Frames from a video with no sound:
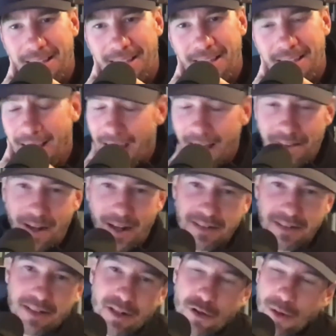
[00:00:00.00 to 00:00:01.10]
Yeah, no,
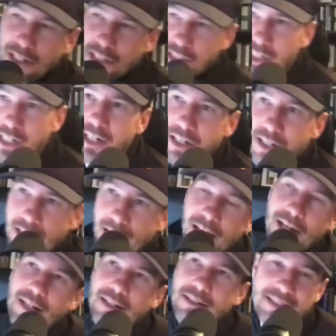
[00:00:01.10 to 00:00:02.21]
it's a good question,
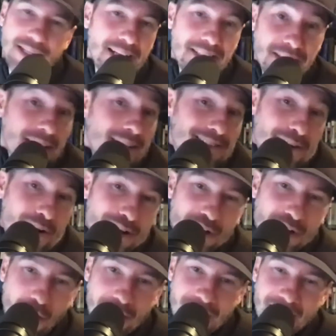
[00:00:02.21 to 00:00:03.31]
and it's hard
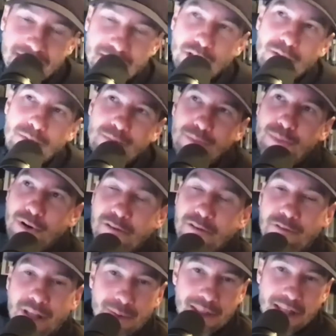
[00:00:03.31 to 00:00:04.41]
to answer
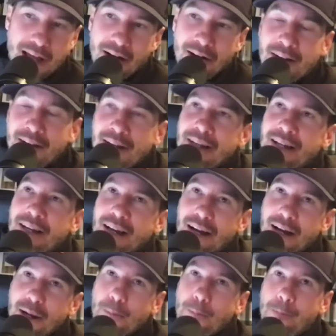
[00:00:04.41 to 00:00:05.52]
briefly without,
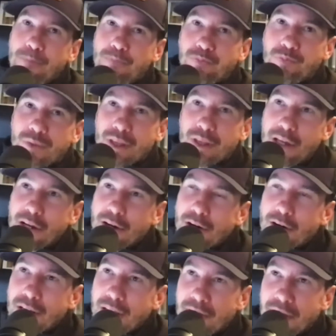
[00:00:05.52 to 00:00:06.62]

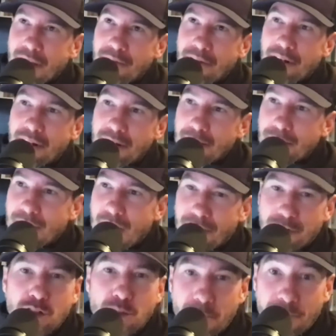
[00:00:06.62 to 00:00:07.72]
giving kind of
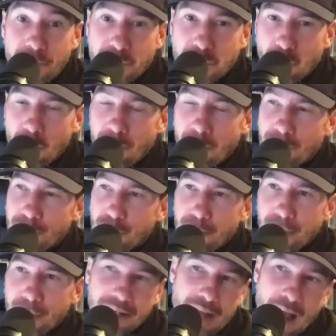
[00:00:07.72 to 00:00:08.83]
a superficial overview.
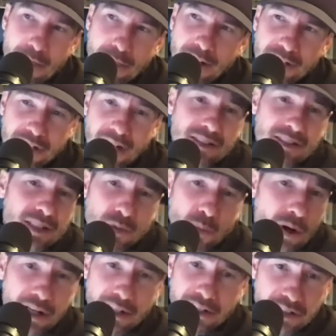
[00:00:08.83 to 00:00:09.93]
But totally. I think Genesis
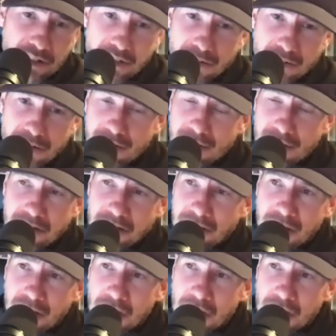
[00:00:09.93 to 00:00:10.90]
1 and 2 is